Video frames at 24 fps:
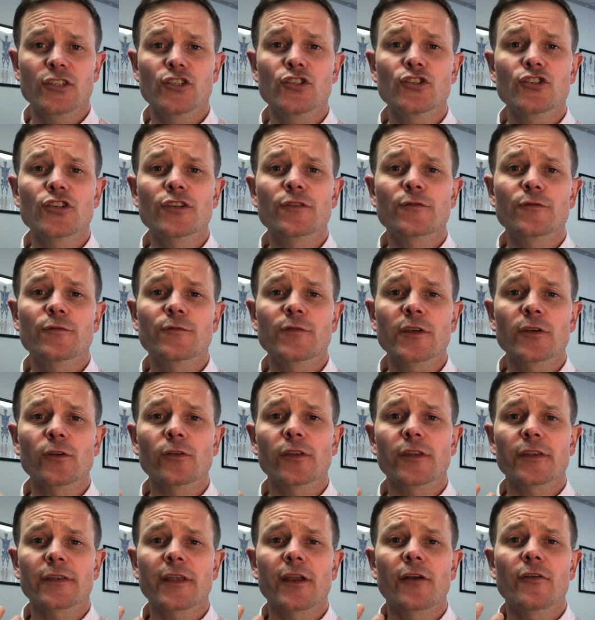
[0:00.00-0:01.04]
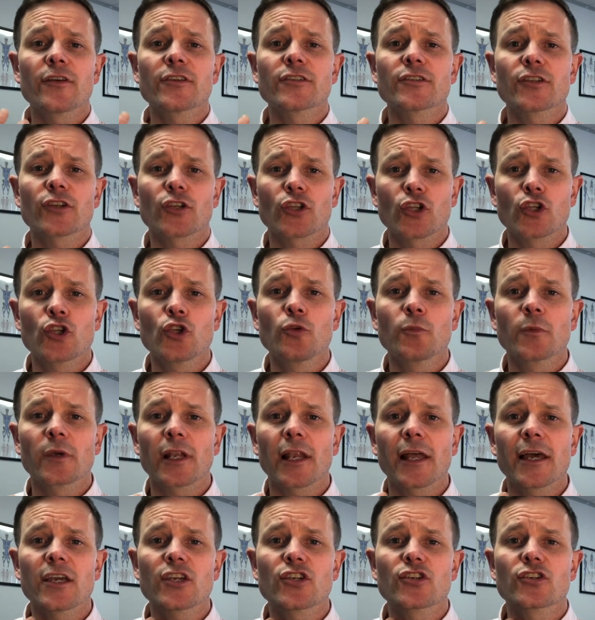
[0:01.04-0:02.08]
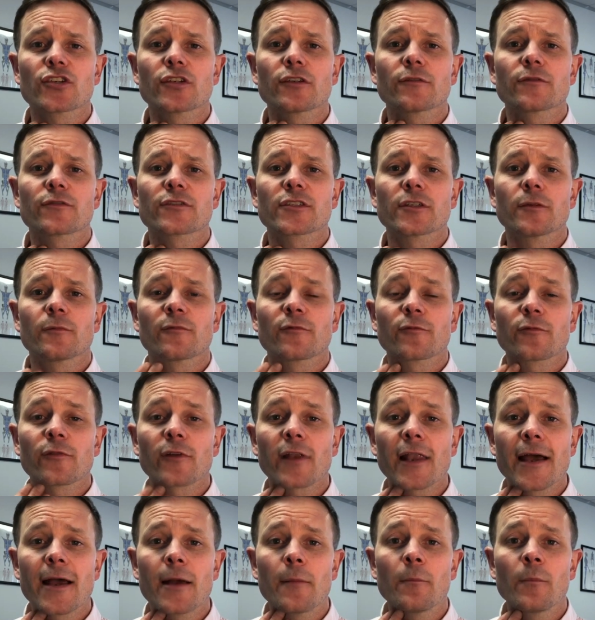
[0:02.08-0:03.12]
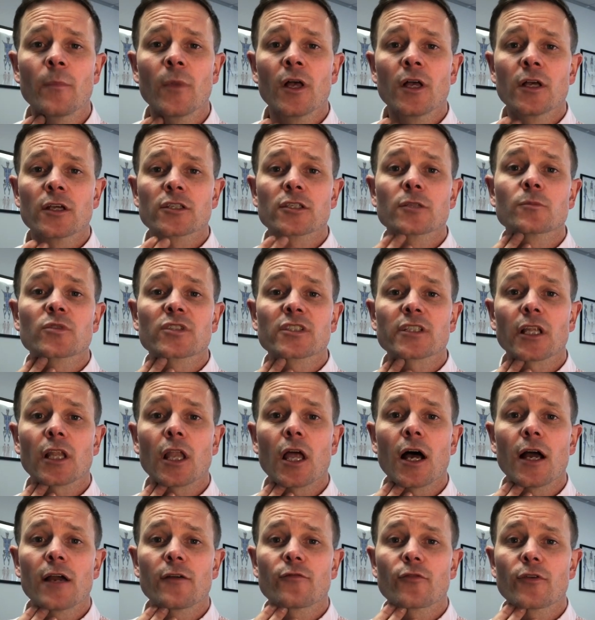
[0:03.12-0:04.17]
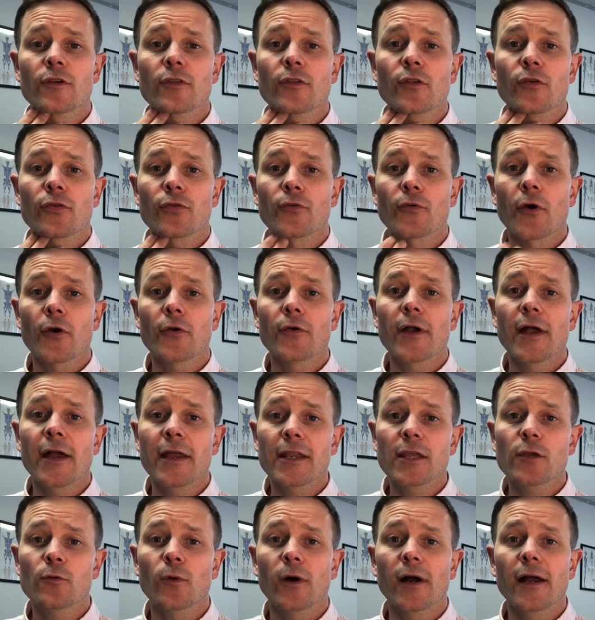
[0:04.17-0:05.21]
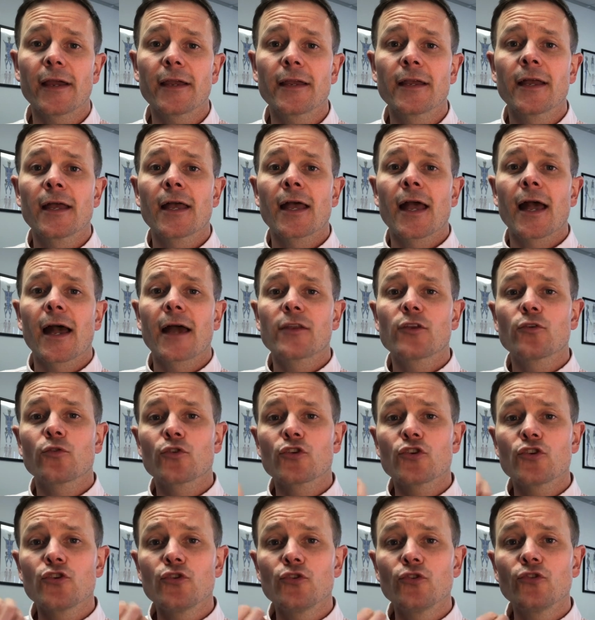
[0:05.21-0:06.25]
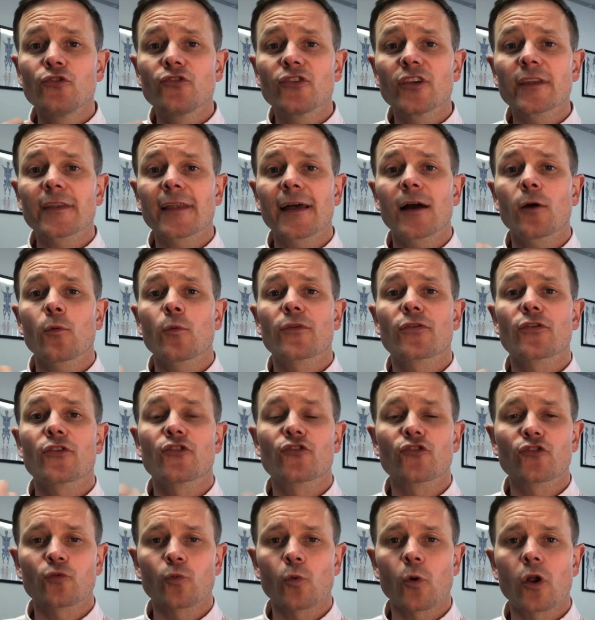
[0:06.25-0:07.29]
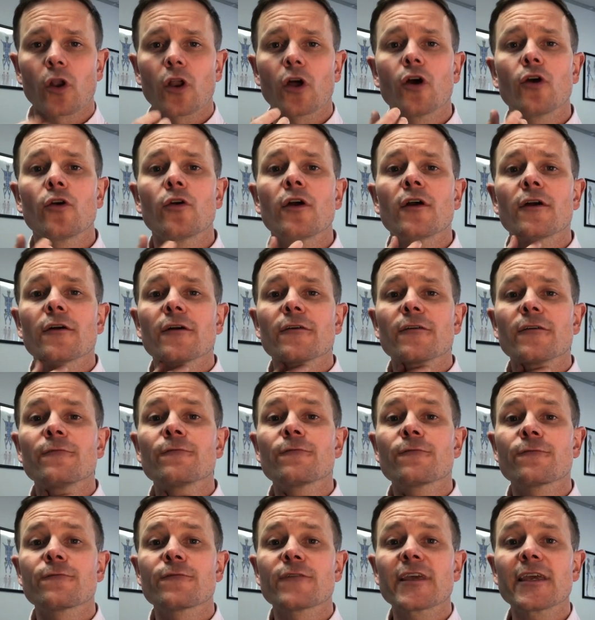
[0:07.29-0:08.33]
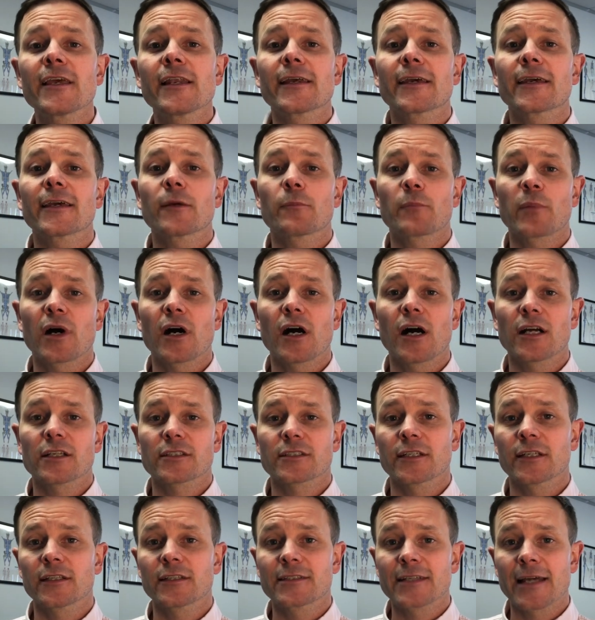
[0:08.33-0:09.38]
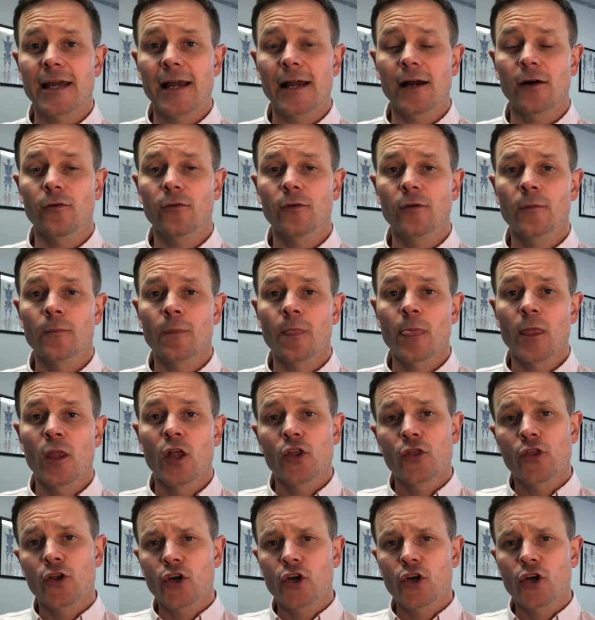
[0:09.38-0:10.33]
you should feel that there is an accumulation of some phlegm, some saliva in the throat anyway, and you're using that with the swallow and feeling it passing down. The